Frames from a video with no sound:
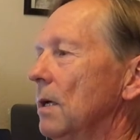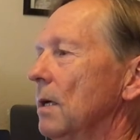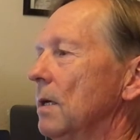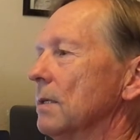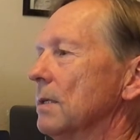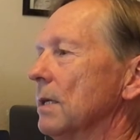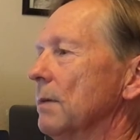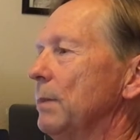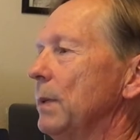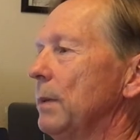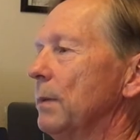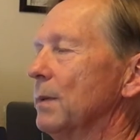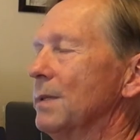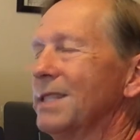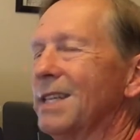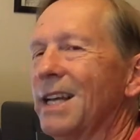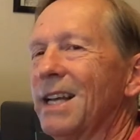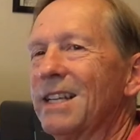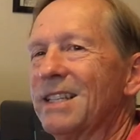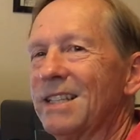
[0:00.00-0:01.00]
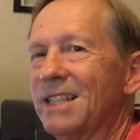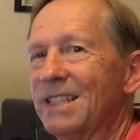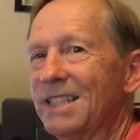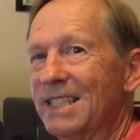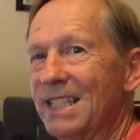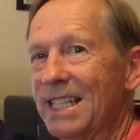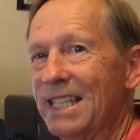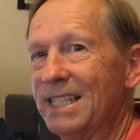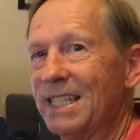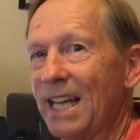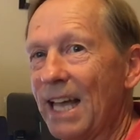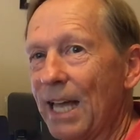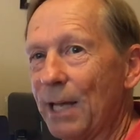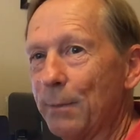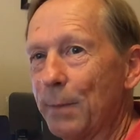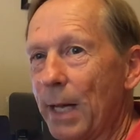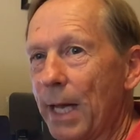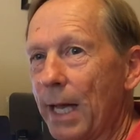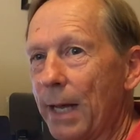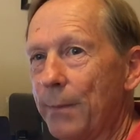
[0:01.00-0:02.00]
Some people say it's the Zigzag
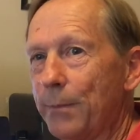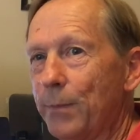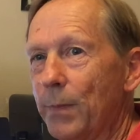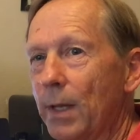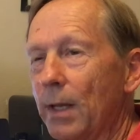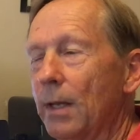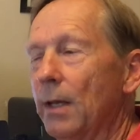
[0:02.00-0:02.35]
Man.